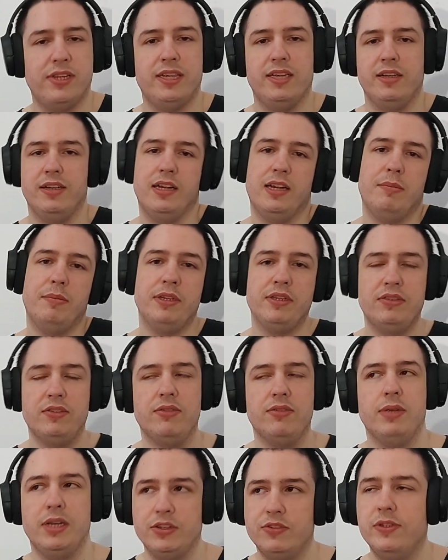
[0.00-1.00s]
I might
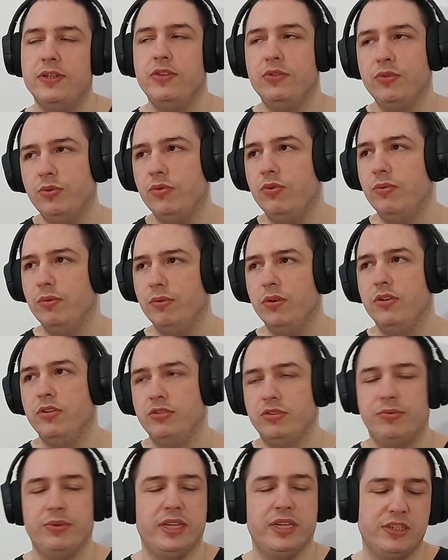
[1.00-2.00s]
actually do a show
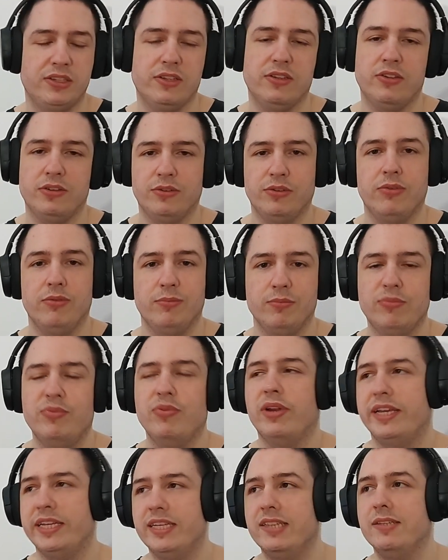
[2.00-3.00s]
reaction, you know, for,
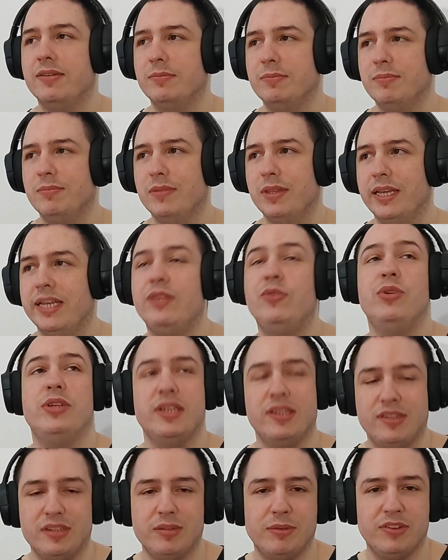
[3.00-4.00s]
like,
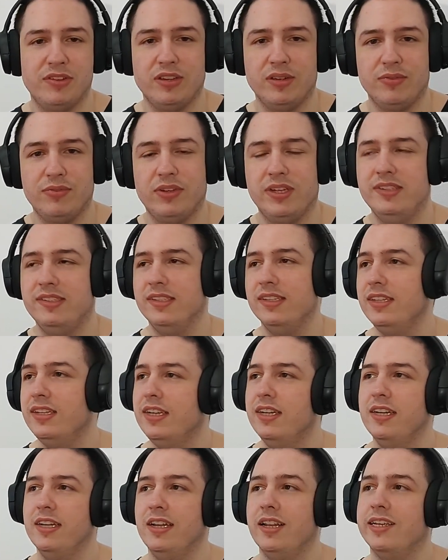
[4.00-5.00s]
educating myself, right?
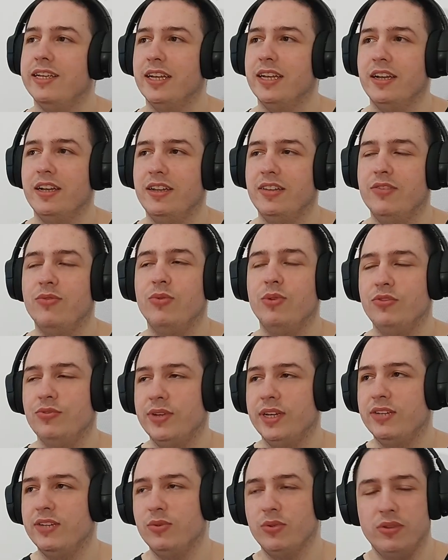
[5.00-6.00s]
Like, it's cool to
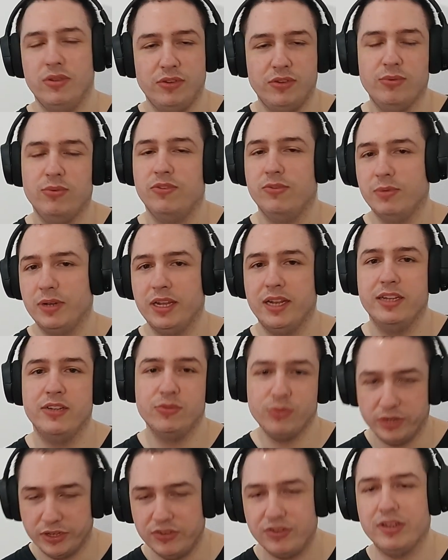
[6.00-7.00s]
react to all the songs, but I'd like to
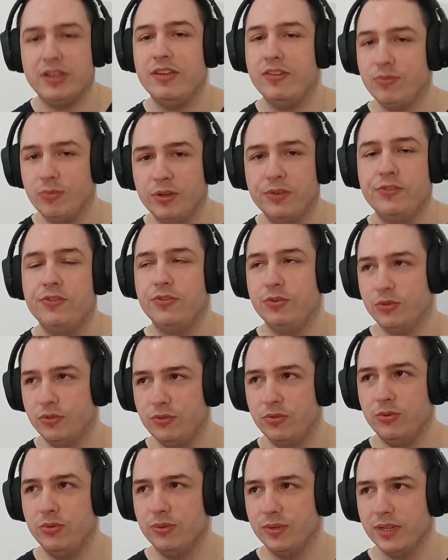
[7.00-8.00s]
watch at least one show
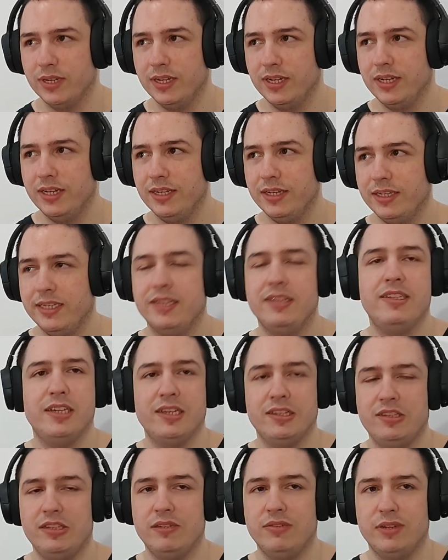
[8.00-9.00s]
too. Get the
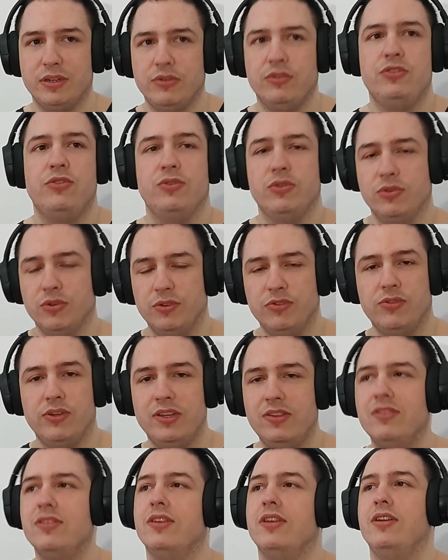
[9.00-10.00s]
idea of how a show goes,
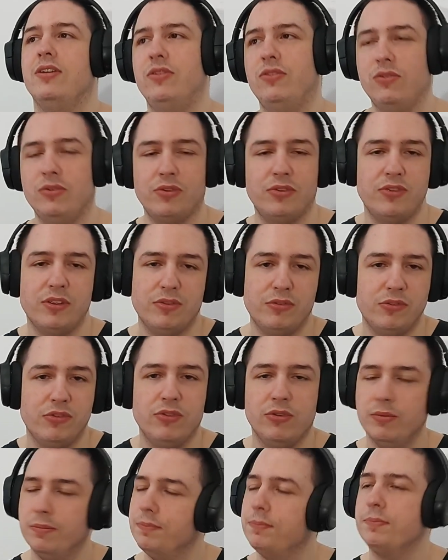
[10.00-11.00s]
right? A Tokusatsu
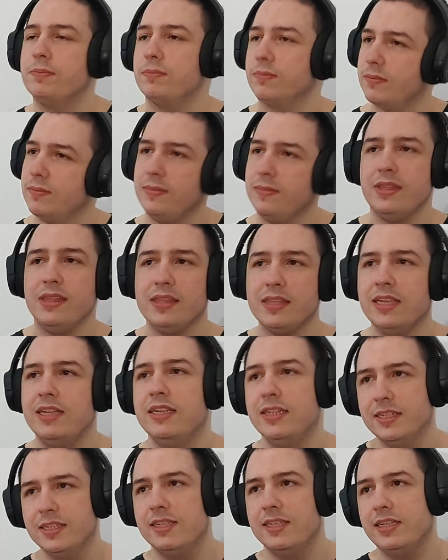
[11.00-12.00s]
show.
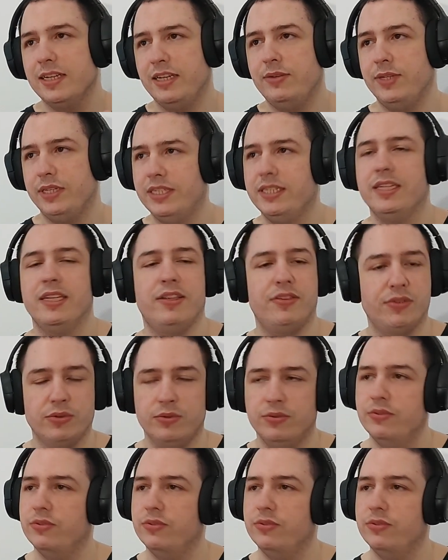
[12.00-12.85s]
Anyway, let's go.